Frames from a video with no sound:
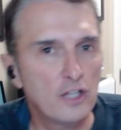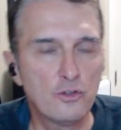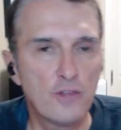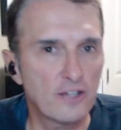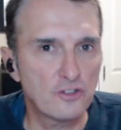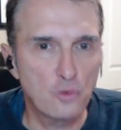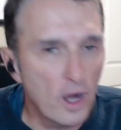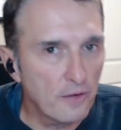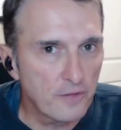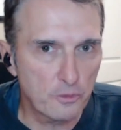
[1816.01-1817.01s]
In
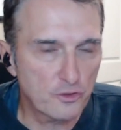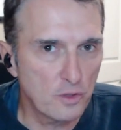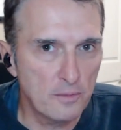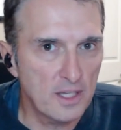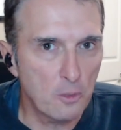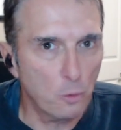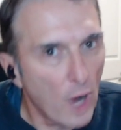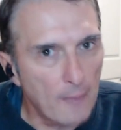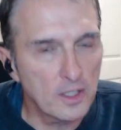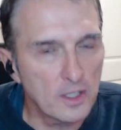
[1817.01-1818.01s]
2012, they were screaming that
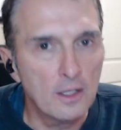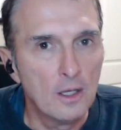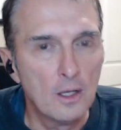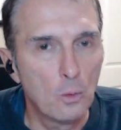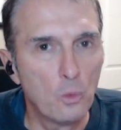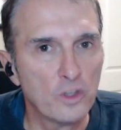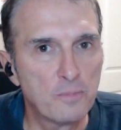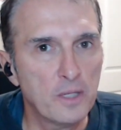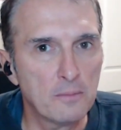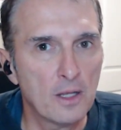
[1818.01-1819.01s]
Romney was
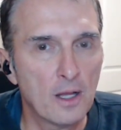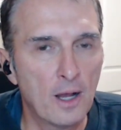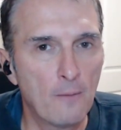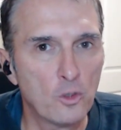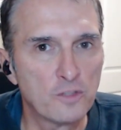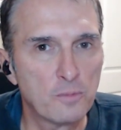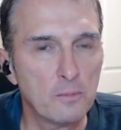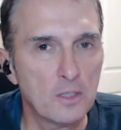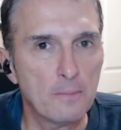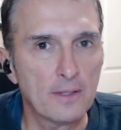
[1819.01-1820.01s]
being
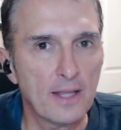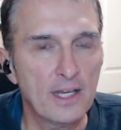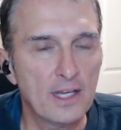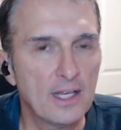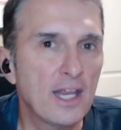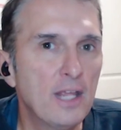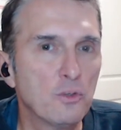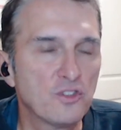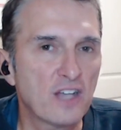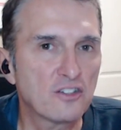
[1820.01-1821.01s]
manipulated and that
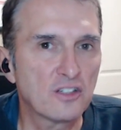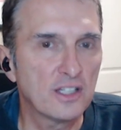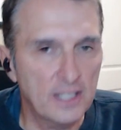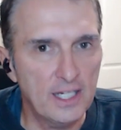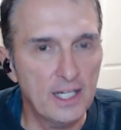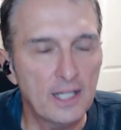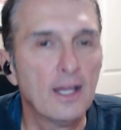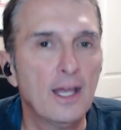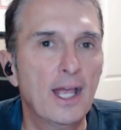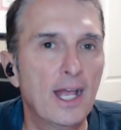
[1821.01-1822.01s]
he was actually leading.
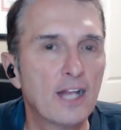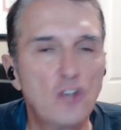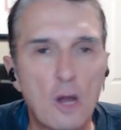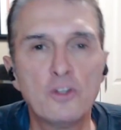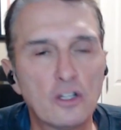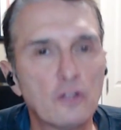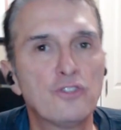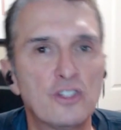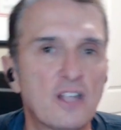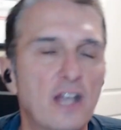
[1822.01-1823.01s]
And it's always the
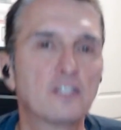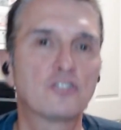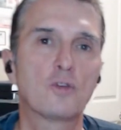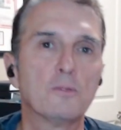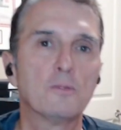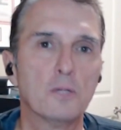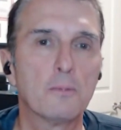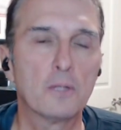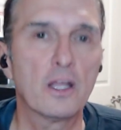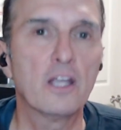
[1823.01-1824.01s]
losing side that screams
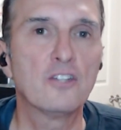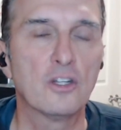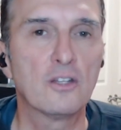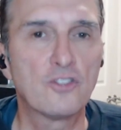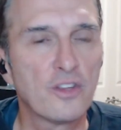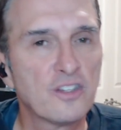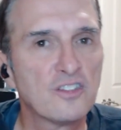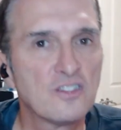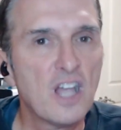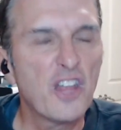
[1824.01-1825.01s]
manipulation. So
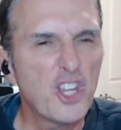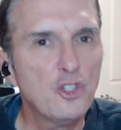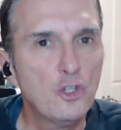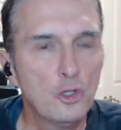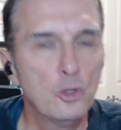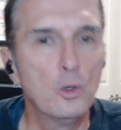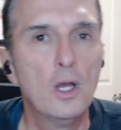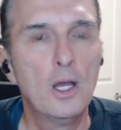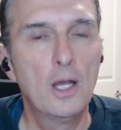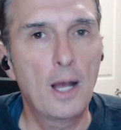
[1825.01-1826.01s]
this is nothing new
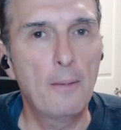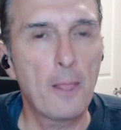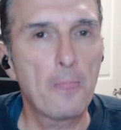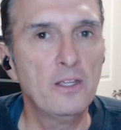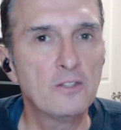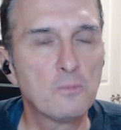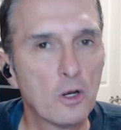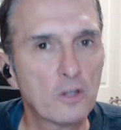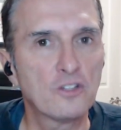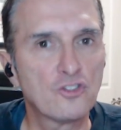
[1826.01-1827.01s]
about these
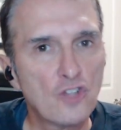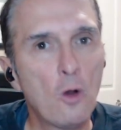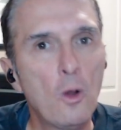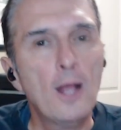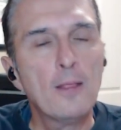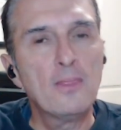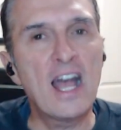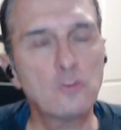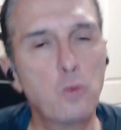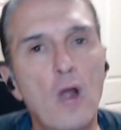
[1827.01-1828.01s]
markets. So
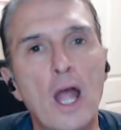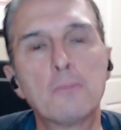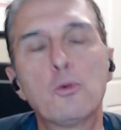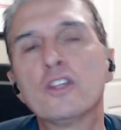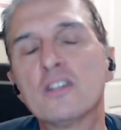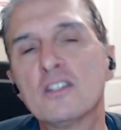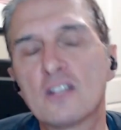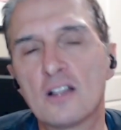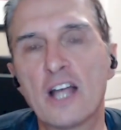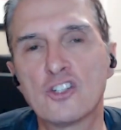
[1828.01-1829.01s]
that's where I'd put
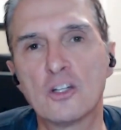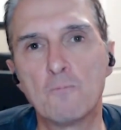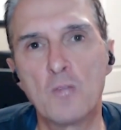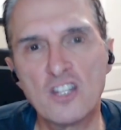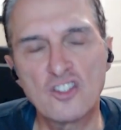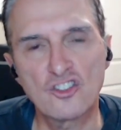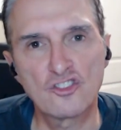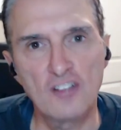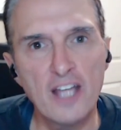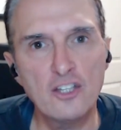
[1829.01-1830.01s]
this election. It's a
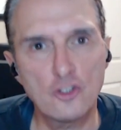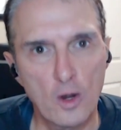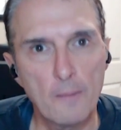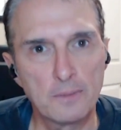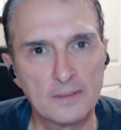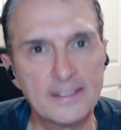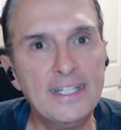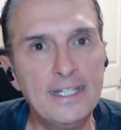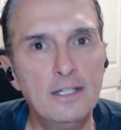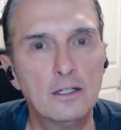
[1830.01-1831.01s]
slight Trump
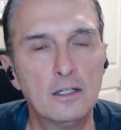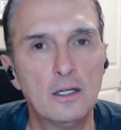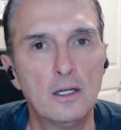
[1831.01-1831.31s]
lead.